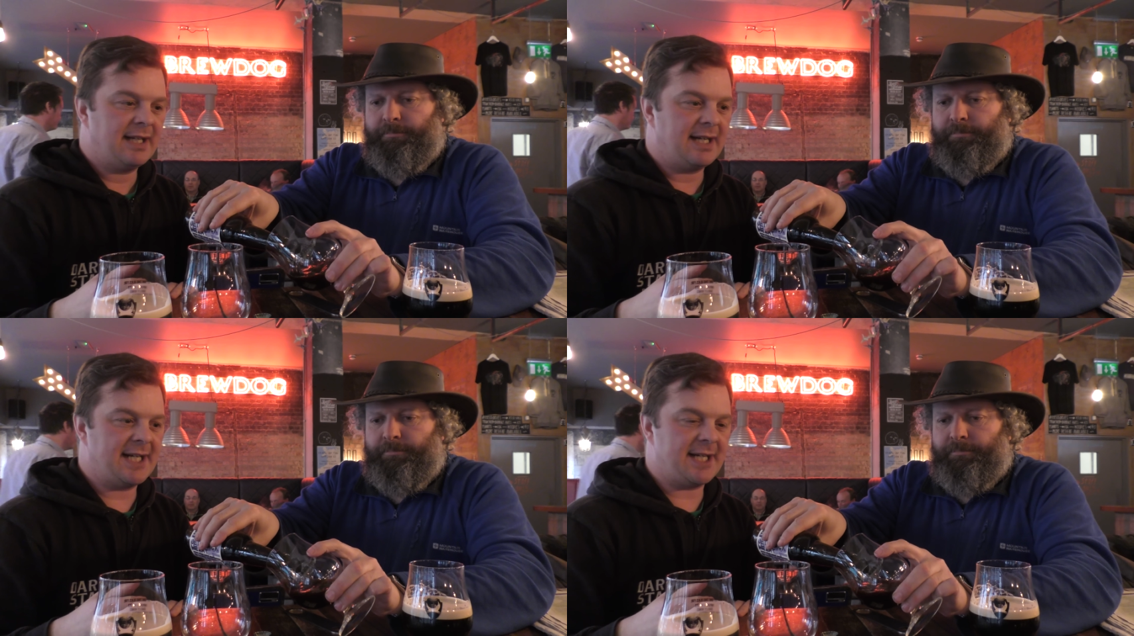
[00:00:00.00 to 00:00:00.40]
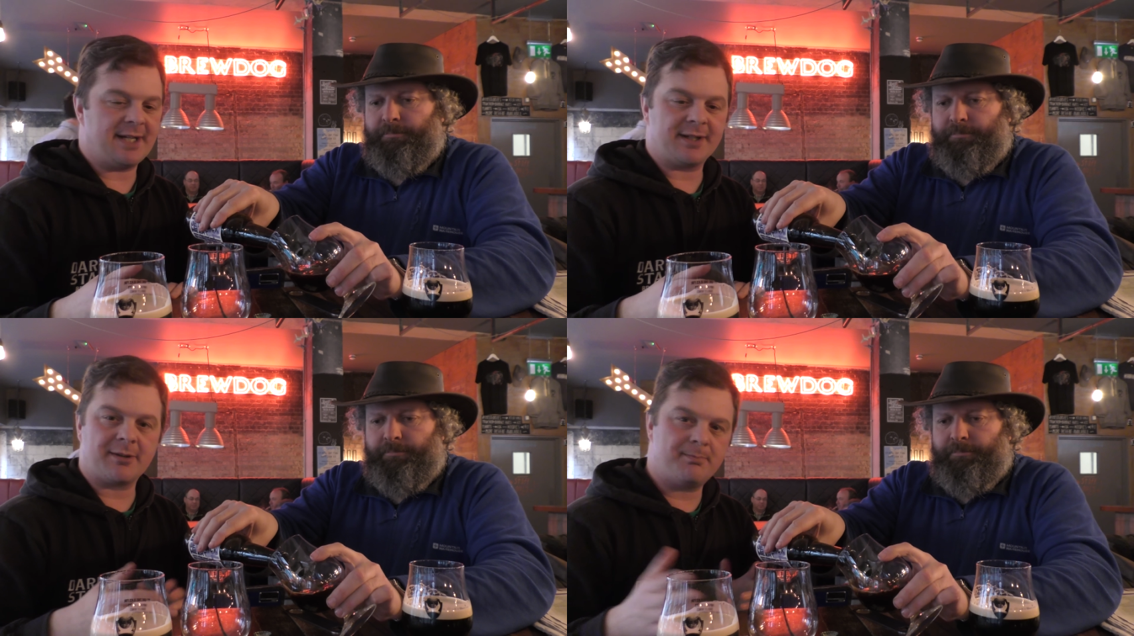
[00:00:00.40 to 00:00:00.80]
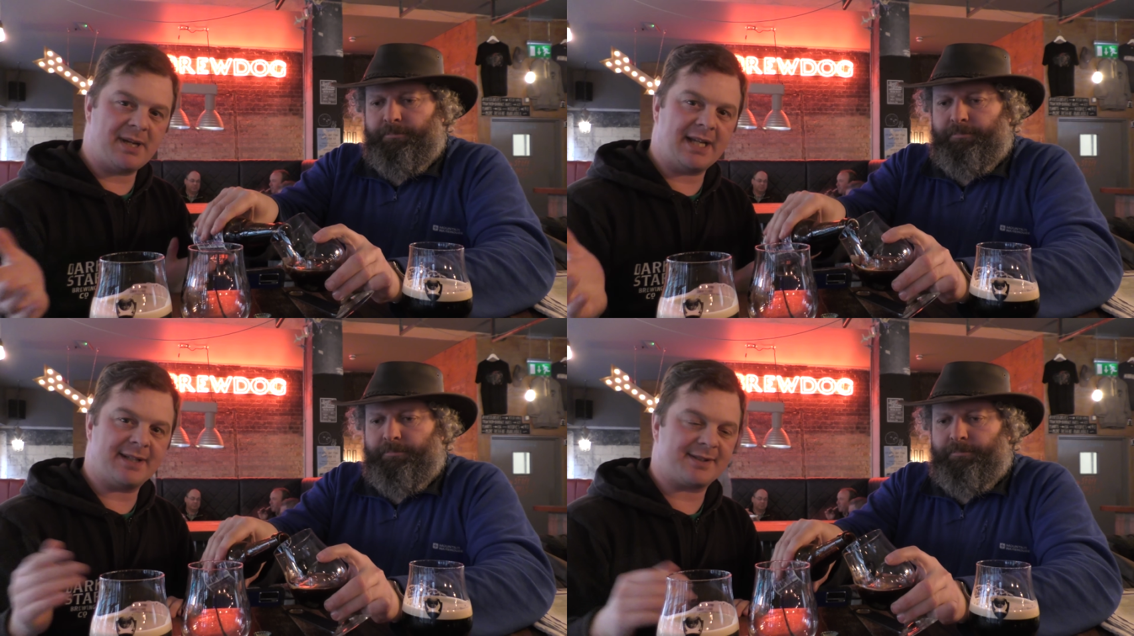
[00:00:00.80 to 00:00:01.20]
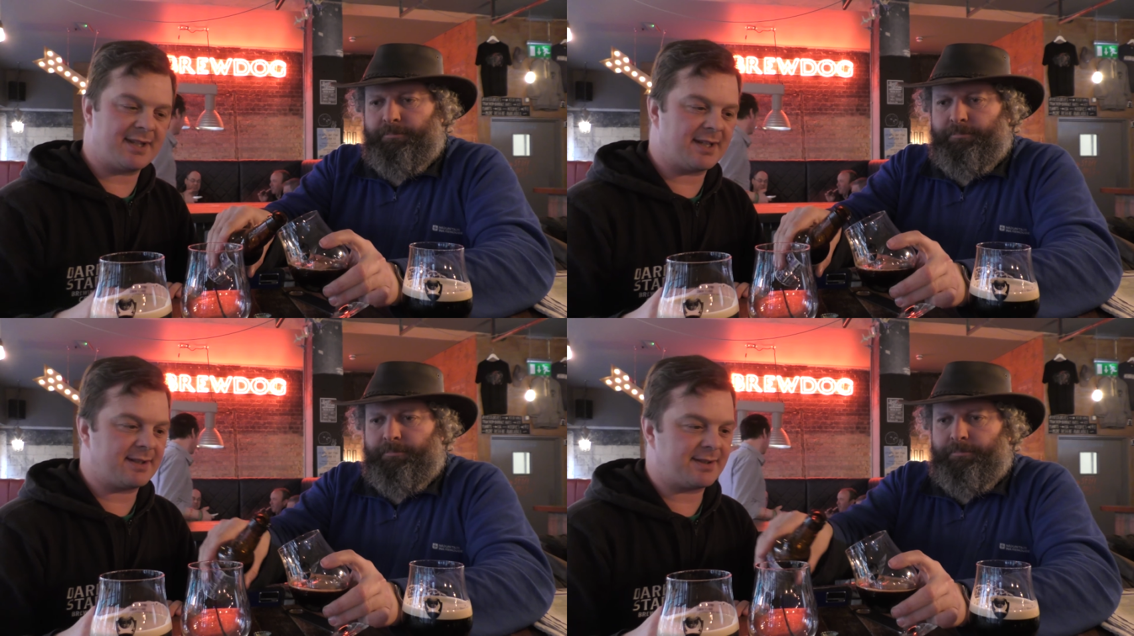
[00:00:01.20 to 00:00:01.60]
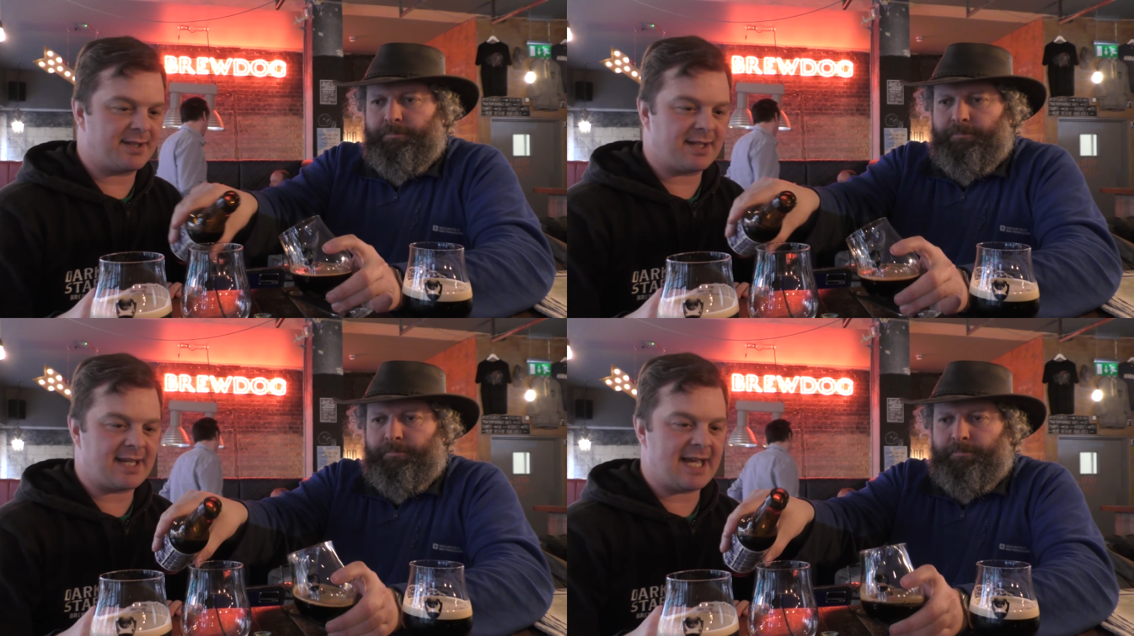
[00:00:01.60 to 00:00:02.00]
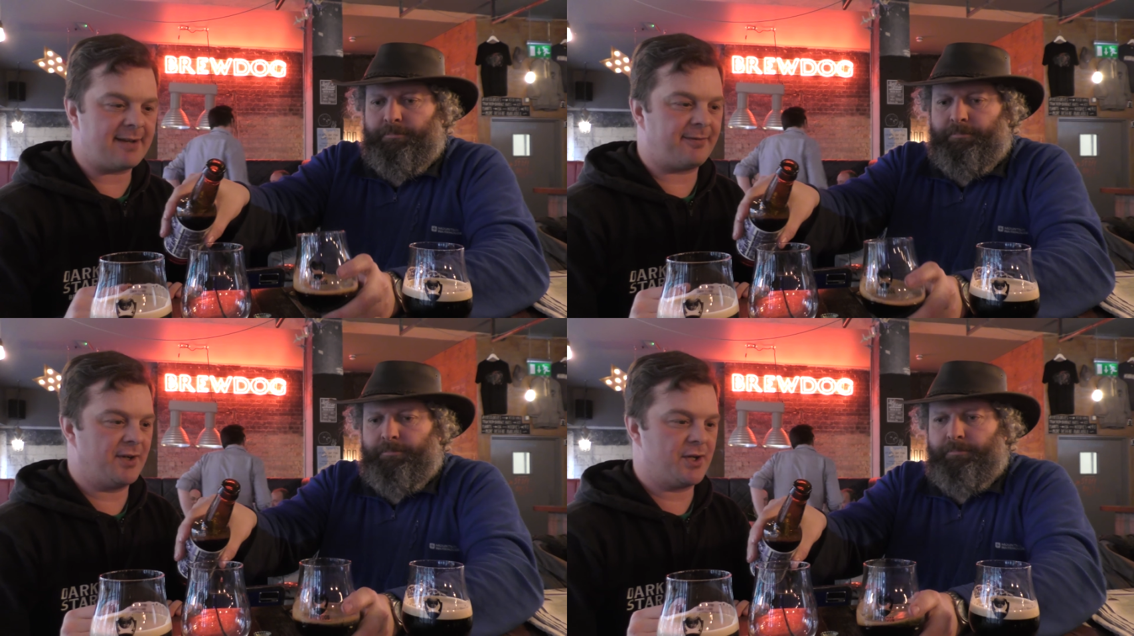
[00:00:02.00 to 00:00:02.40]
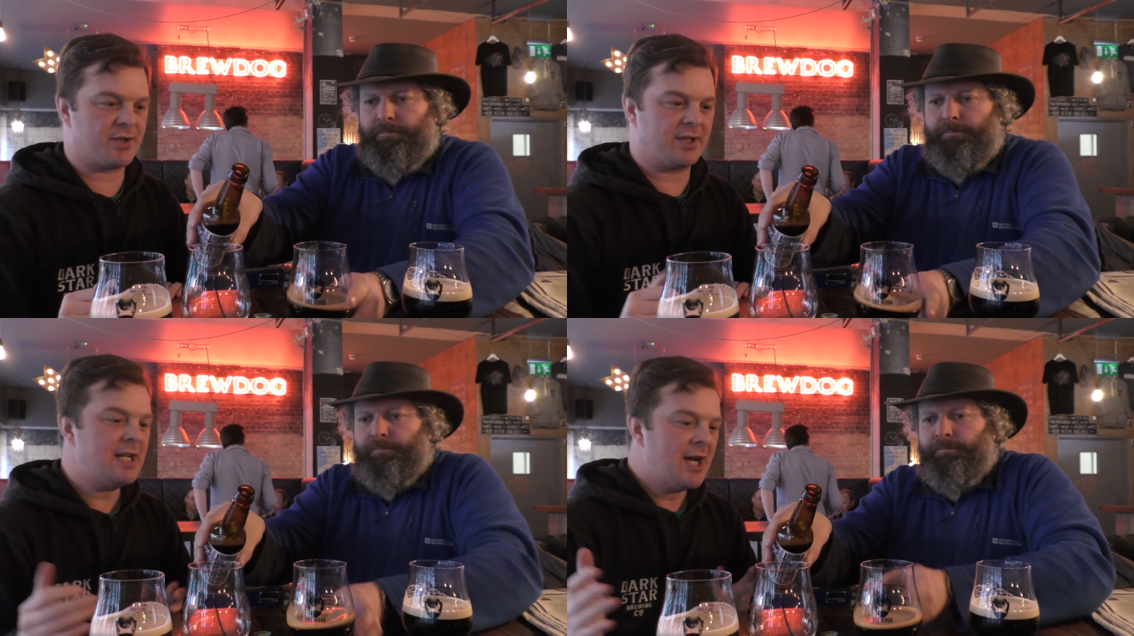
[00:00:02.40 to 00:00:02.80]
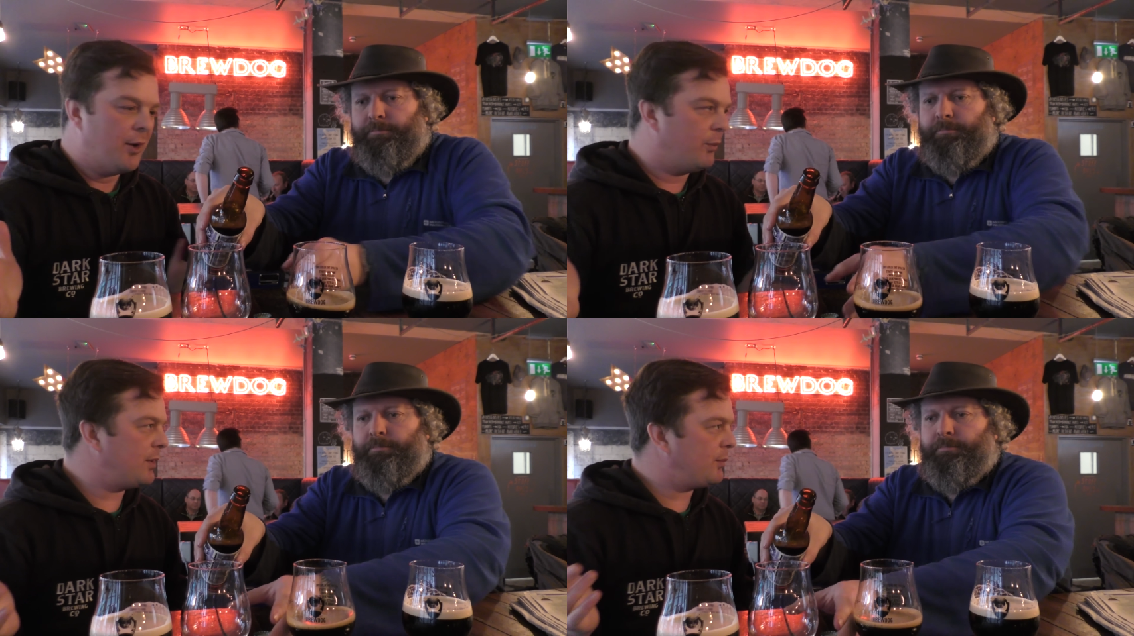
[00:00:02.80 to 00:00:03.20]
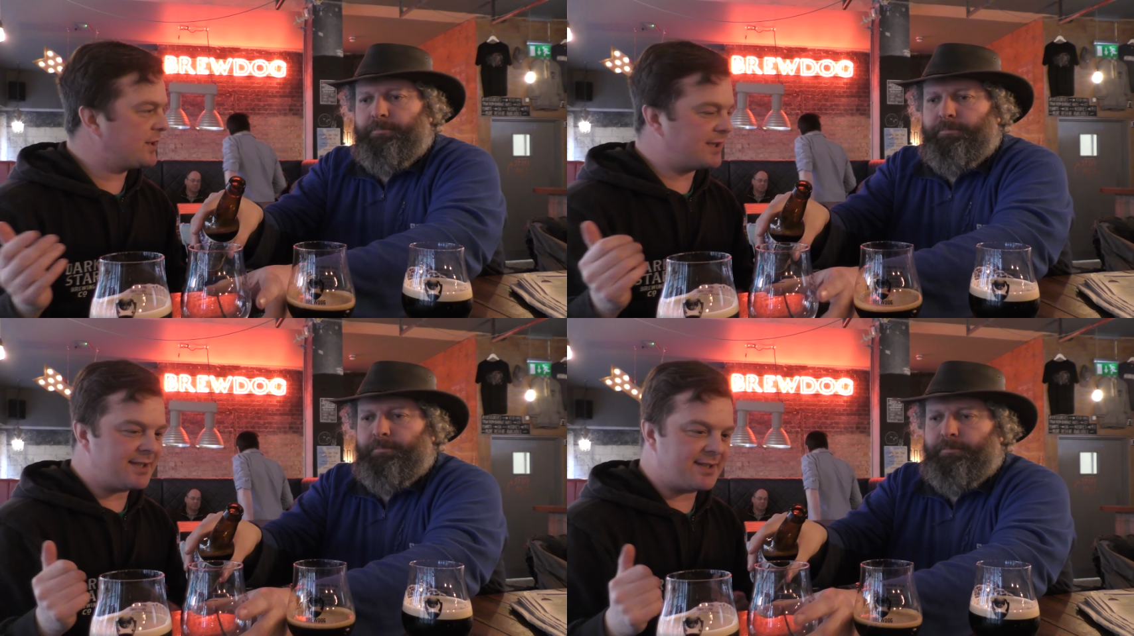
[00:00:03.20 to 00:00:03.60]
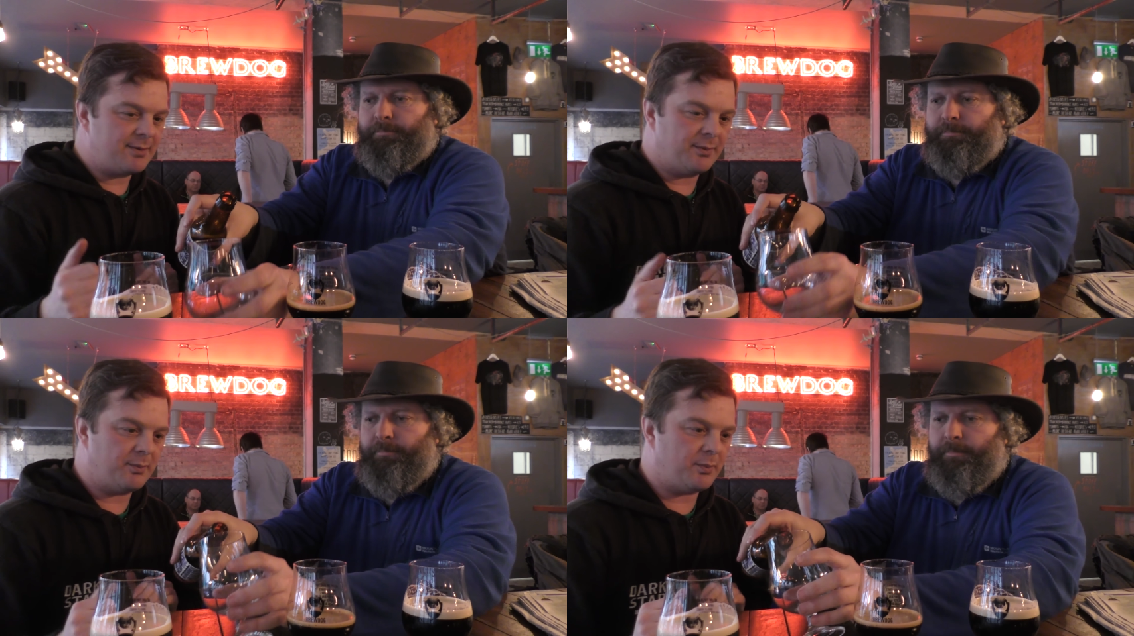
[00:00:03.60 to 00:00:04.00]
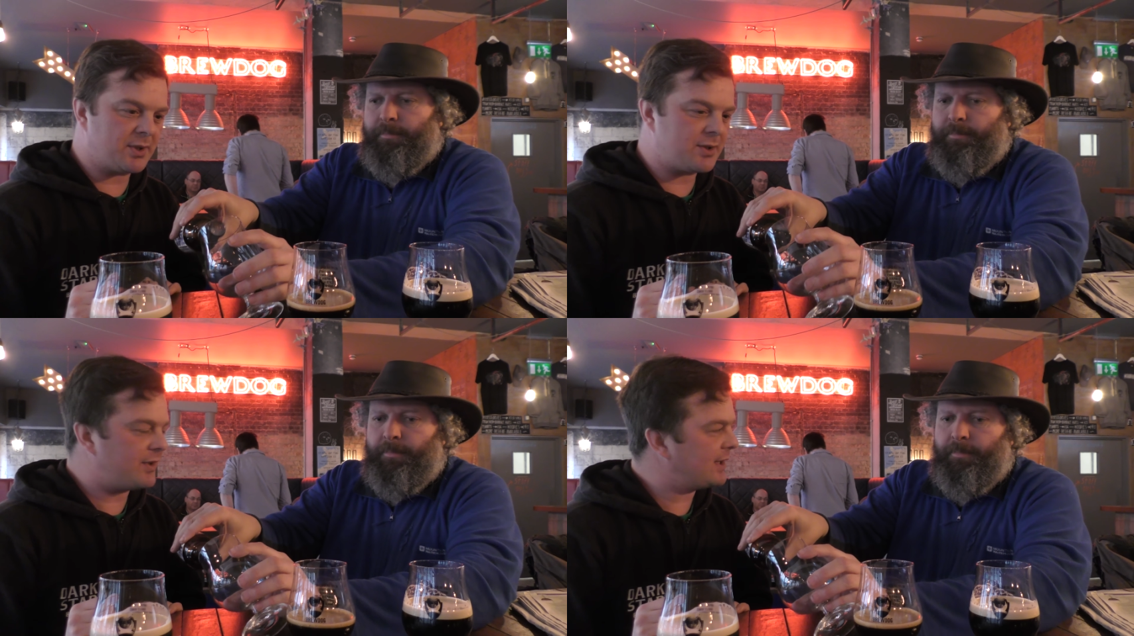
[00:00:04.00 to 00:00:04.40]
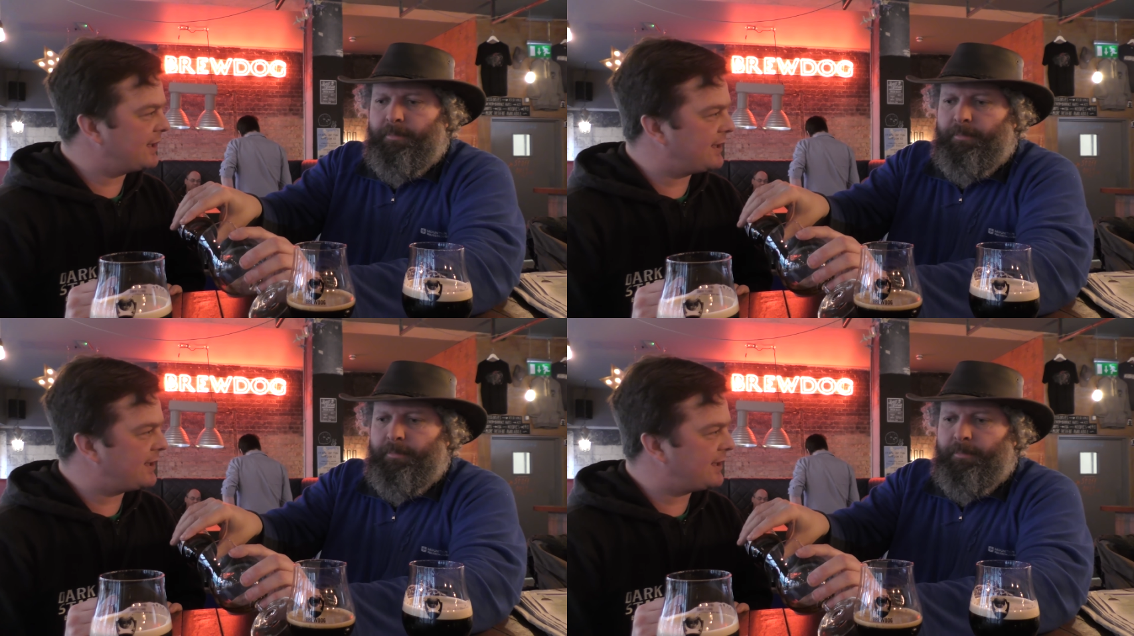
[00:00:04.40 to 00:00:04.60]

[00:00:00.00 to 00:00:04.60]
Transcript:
Speaker 1: uh, and compare it to the to the keg version. What what's the what do you think the